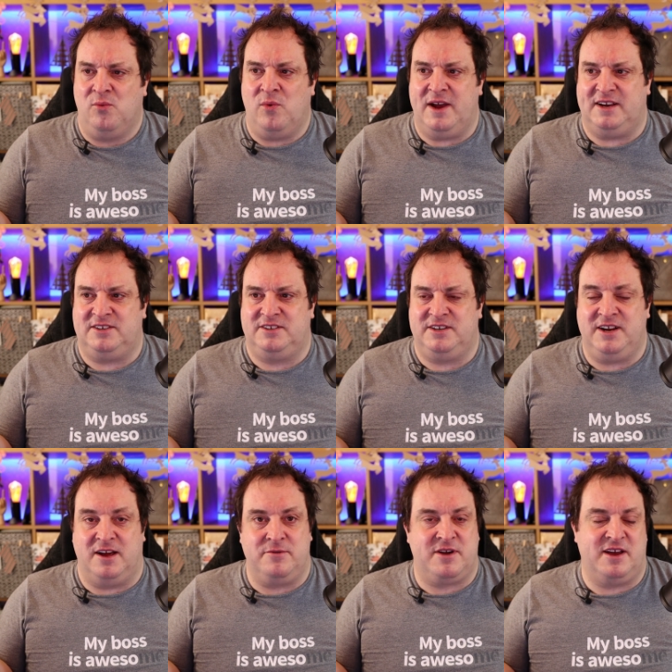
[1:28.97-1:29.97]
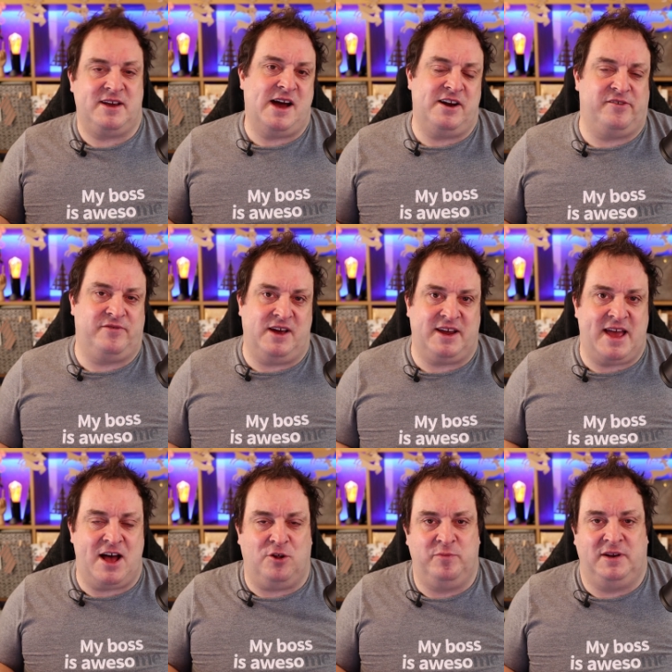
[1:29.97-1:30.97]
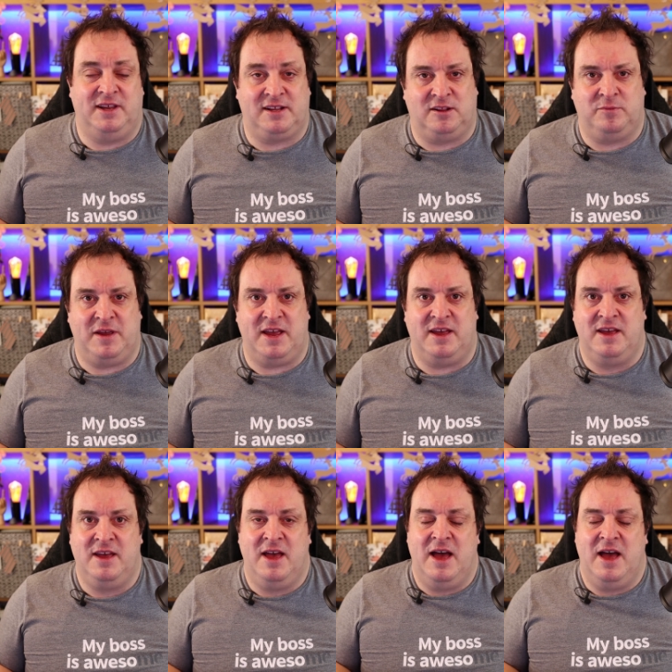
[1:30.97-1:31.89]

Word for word: which, you know, can kind of like help a little bit.